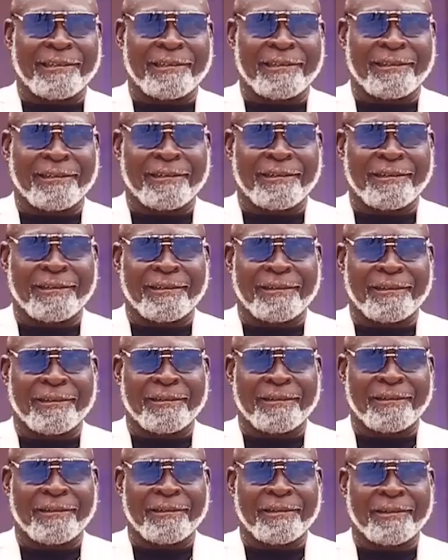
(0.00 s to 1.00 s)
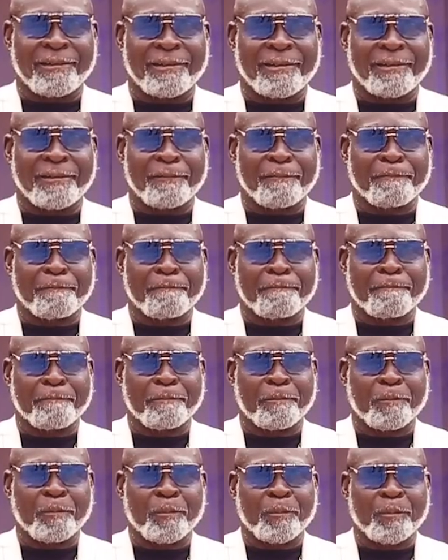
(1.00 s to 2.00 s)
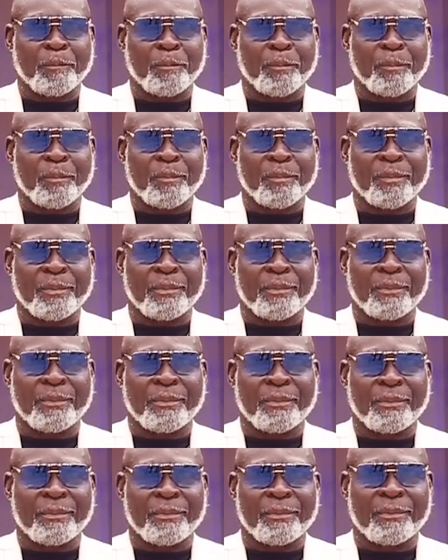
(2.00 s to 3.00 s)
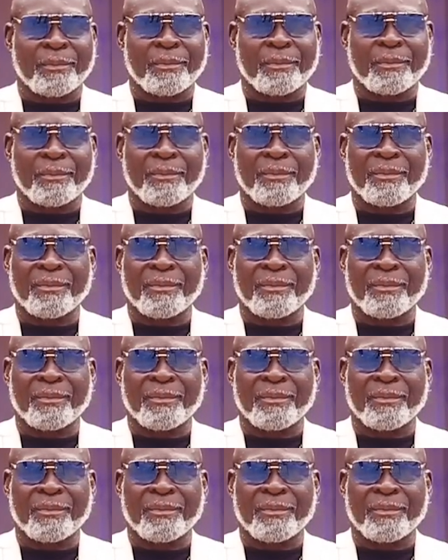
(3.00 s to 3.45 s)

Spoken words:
The person shown says nothing.